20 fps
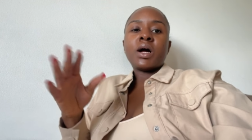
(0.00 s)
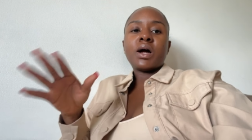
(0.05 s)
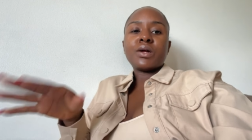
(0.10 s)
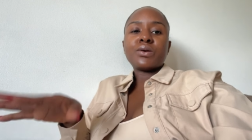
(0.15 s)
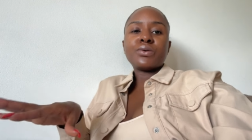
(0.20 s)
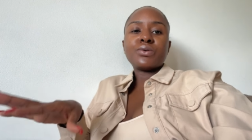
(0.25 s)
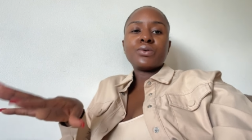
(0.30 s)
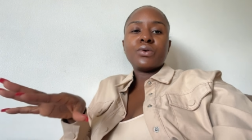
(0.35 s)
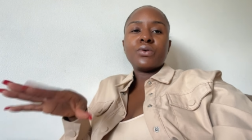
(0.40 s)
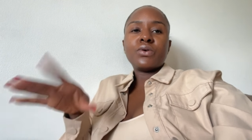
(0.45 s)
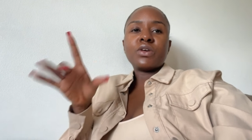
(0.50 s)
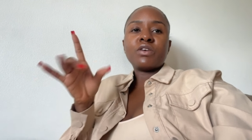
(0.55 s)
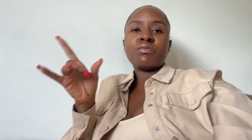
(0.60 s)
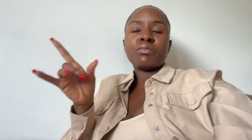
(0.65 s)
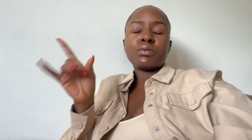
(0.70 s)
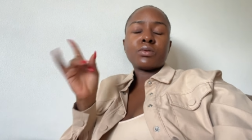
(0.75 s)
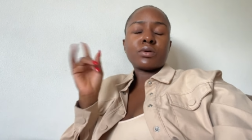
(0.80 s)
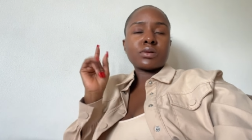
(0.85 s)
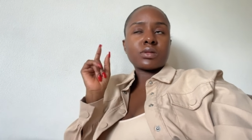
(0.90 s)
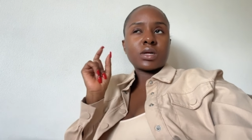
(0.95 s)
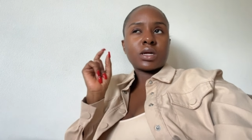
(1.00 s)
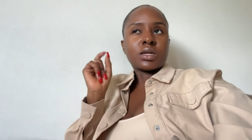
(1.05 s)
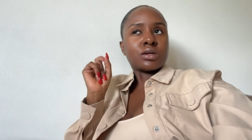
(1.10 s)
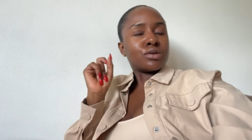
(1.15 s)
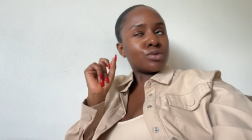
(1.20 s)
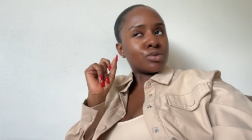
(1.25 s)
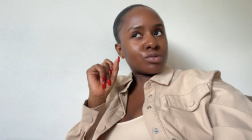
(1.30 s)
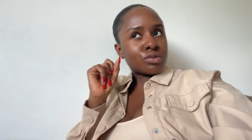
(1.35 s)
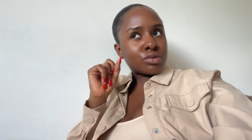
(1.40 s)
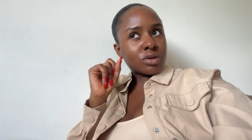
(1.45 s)
I don't know if because I
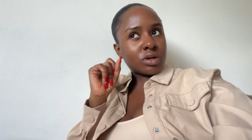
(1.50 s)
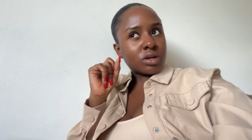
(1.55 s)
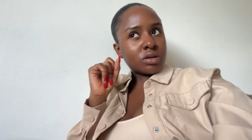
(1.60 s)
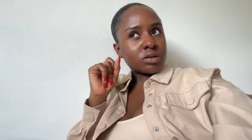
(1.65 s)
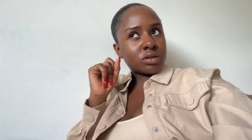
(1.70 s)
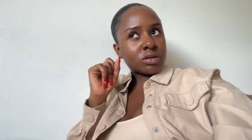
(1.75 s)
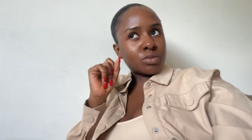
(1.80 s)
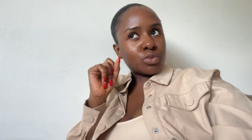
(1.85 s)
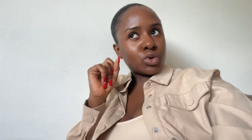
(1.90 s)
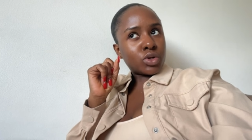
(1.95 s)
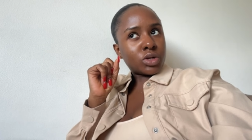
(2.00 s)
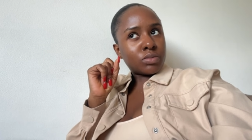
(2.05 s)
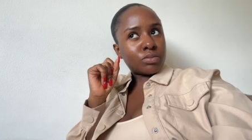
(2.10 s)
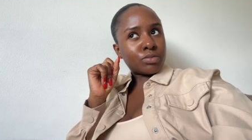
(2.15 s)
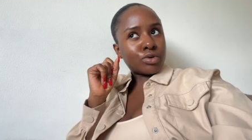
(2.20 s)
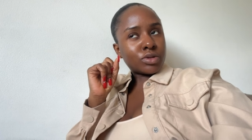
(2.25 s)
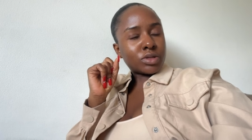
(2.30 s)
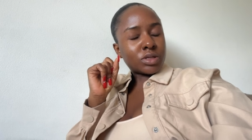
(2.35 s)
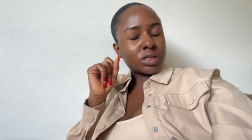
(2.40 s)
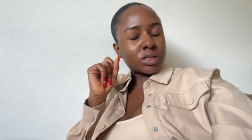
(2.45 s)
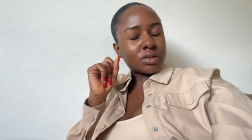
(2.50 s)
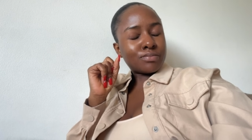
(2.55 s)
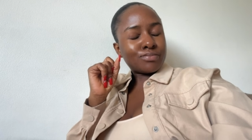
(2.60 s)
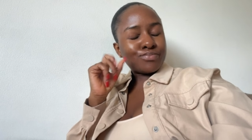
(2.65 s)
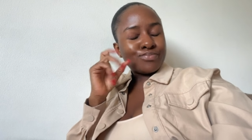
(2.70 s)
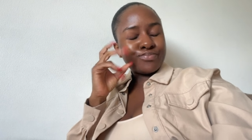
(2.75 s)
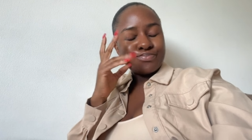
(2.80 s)
didn't go to the toilet this morning, but